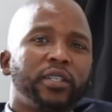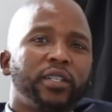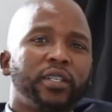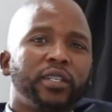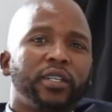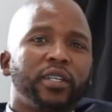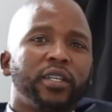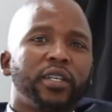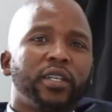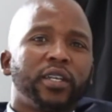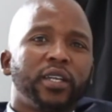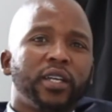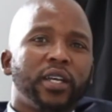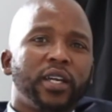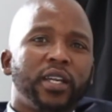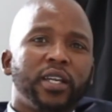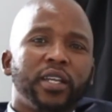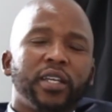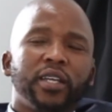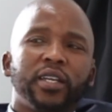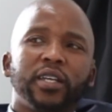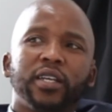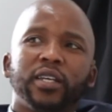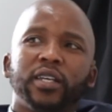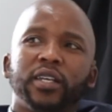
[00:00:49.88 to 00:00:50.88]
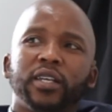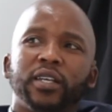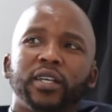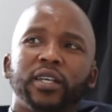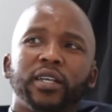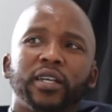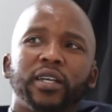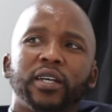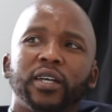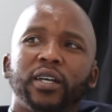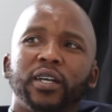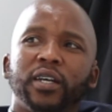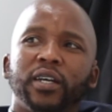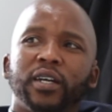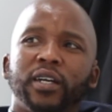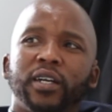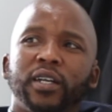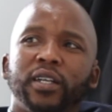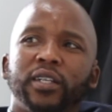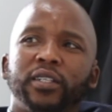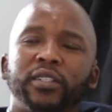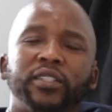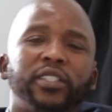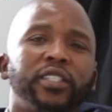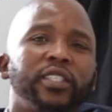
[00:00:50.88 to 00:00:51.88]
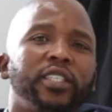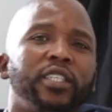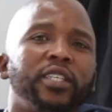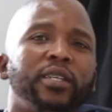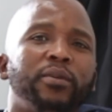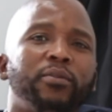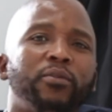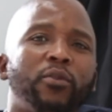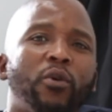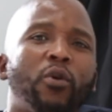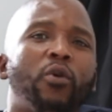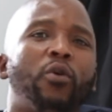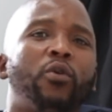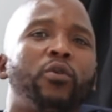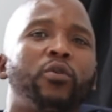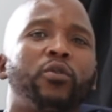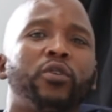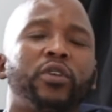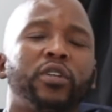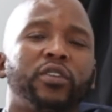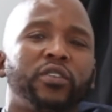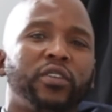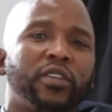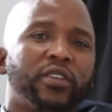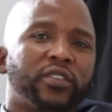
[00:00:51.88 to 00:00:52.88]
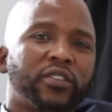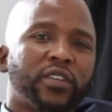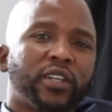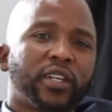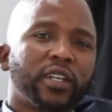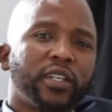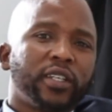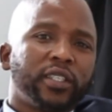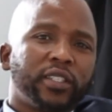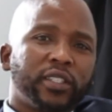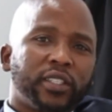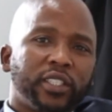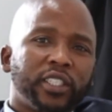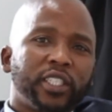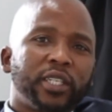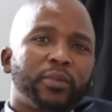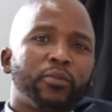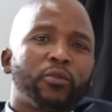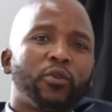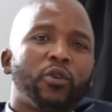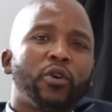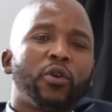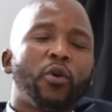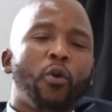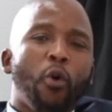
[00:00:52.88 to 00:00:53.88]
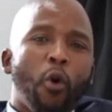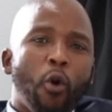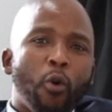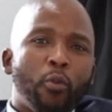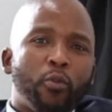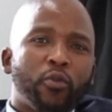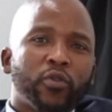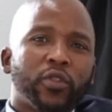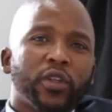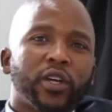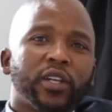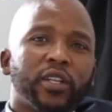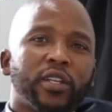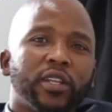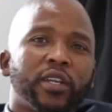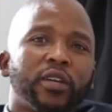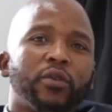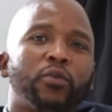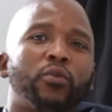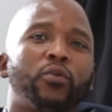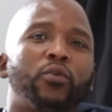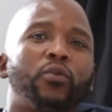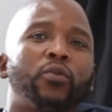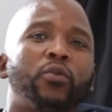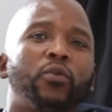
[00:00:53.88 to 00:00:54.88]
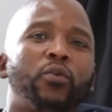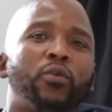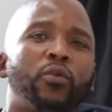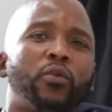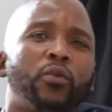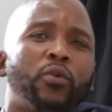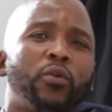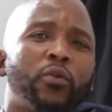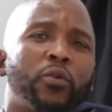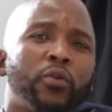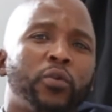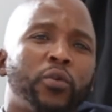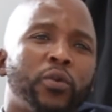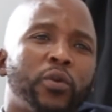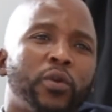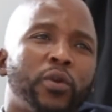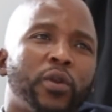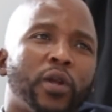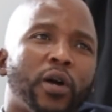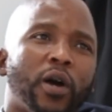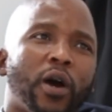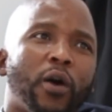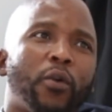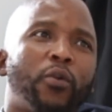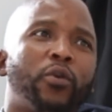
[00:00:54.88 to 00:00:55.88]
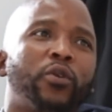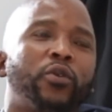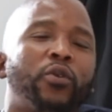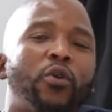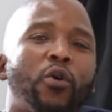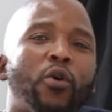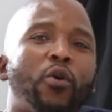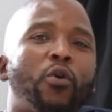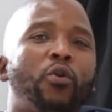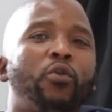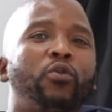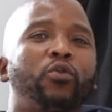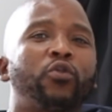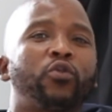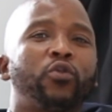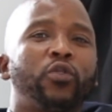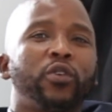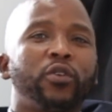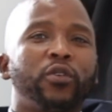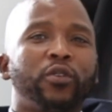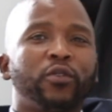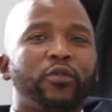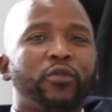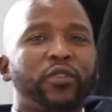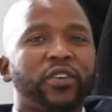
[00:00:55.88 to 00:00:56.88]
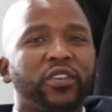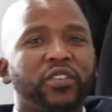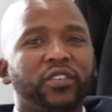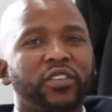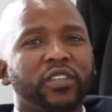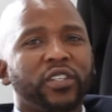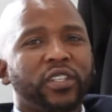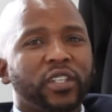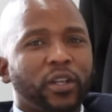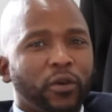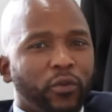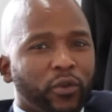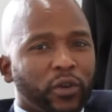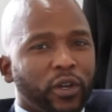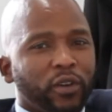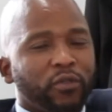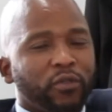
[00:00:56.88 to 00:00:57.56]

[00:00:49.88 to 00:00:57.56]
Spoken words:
any dream, or not necessarily dream or hope, that I would go to a university.